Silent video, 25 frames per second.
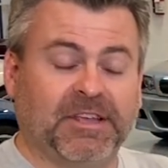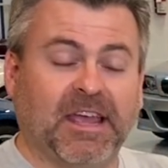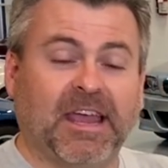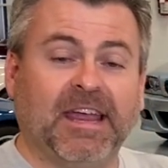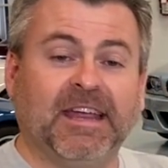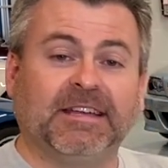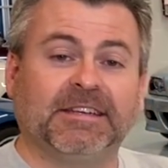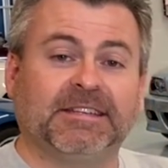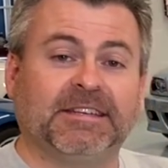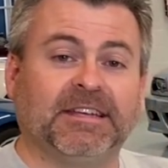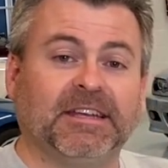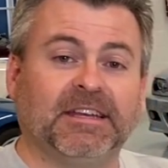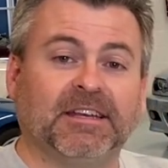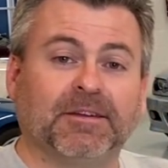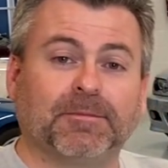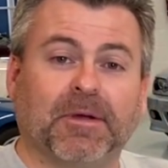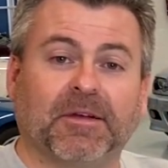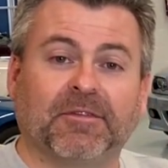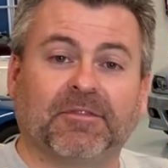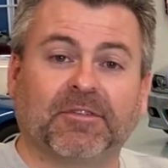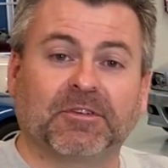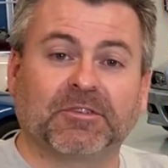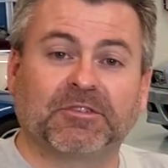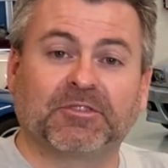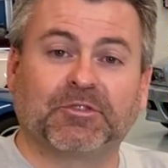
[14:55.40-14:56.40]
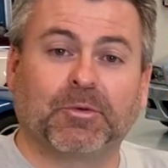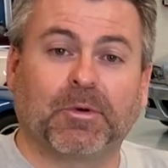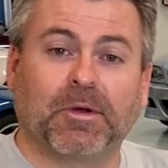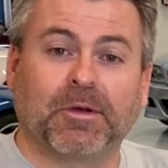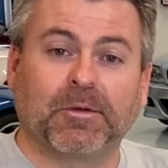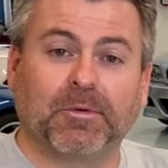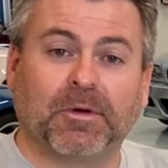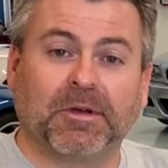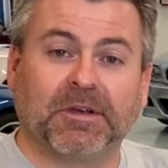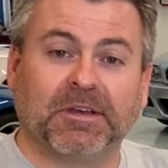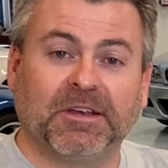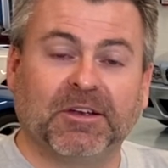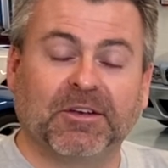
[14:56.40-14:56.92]
18 of my first
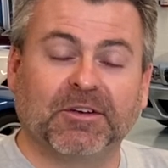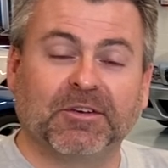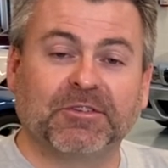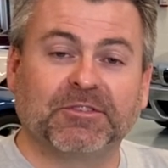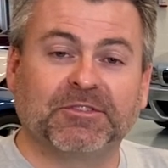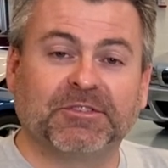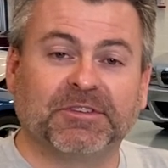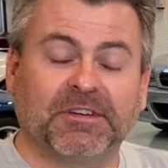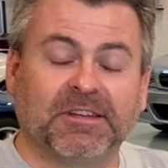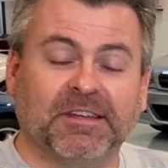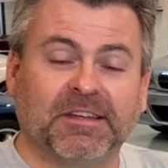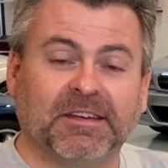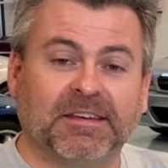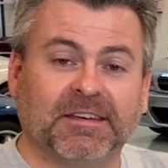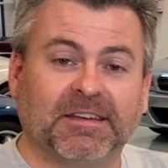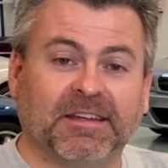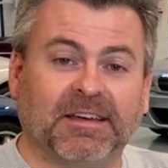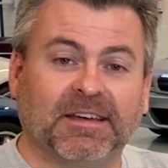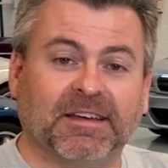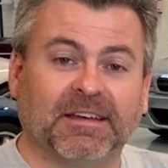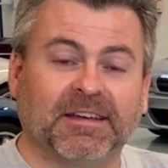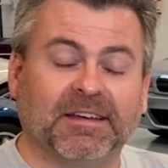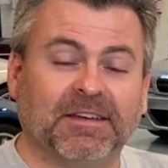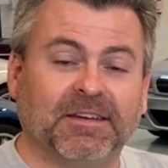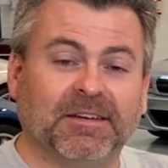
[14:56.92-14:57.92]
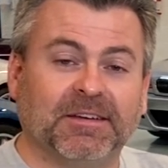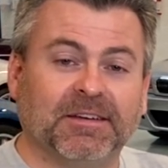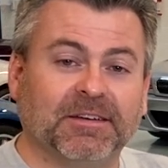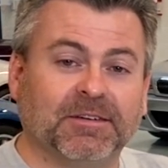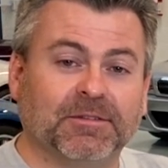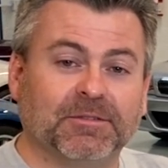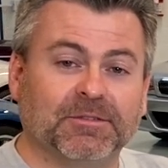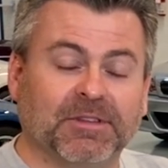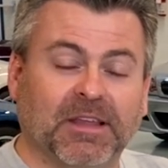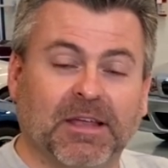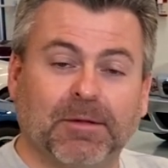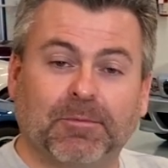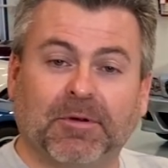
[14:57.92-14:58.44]
21 years, and
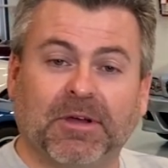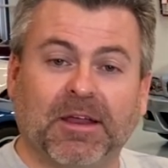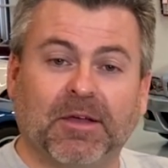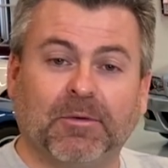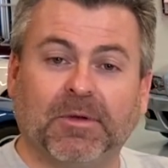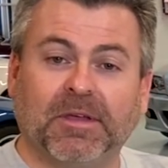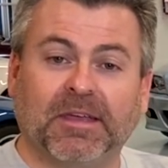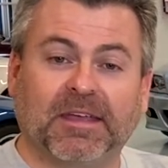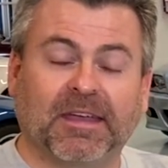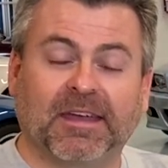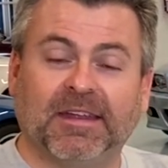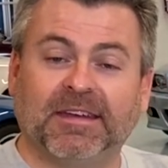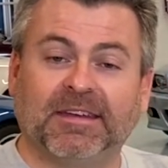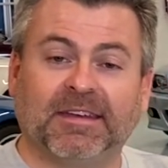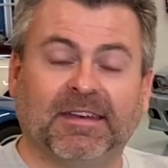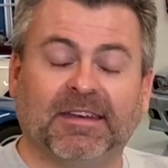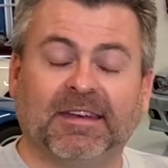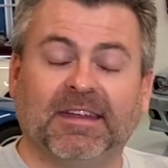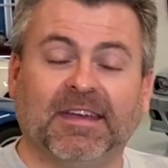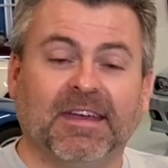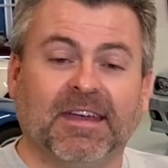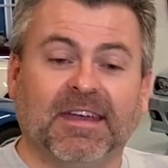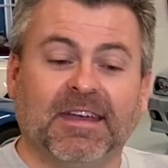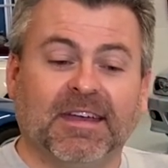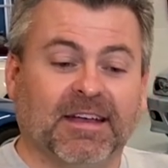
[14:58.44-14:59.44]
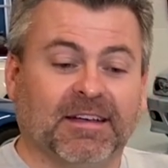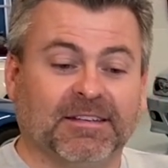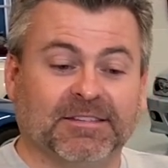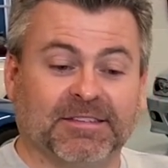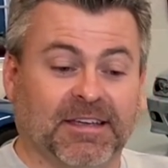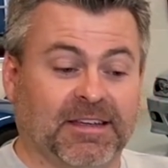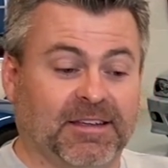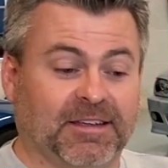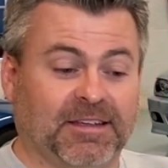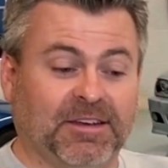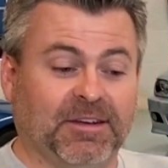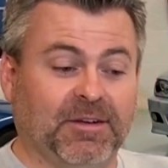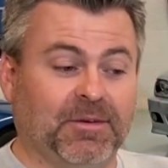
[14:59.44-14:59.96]
it was Labor Day weekend, and I was
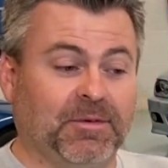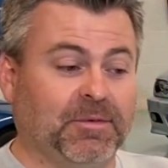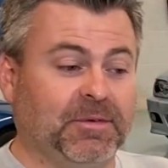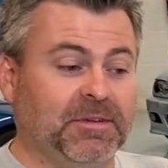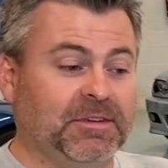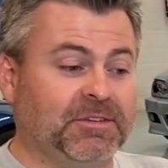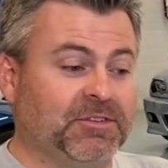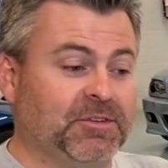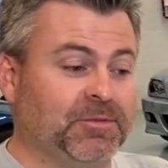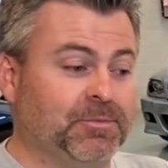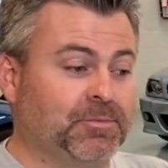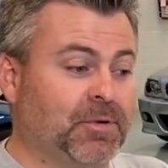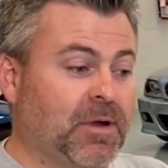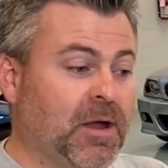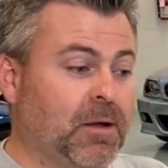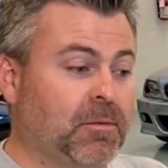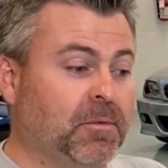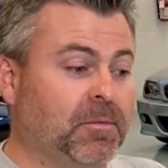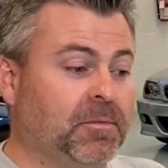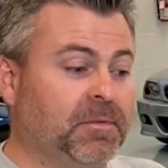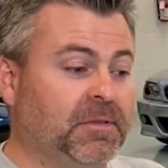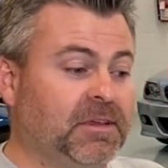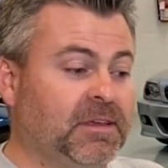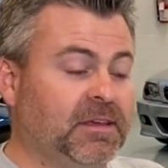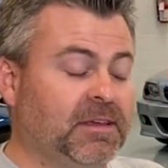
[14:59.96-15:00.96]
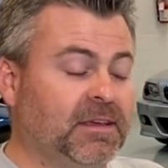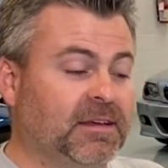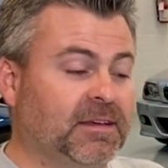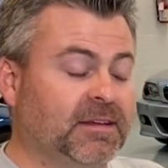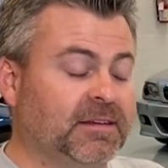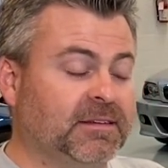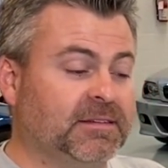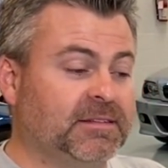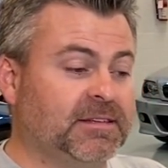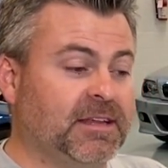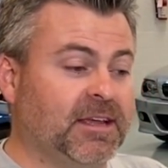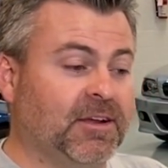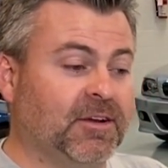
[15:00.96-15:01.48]
like, we should probably
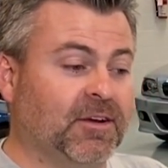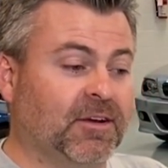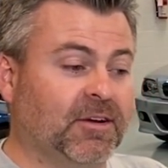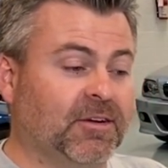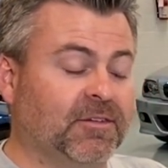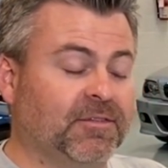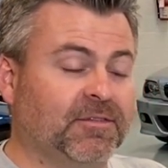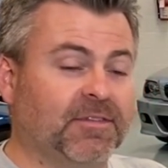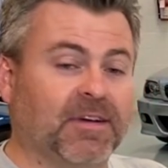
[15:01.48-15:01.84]
take our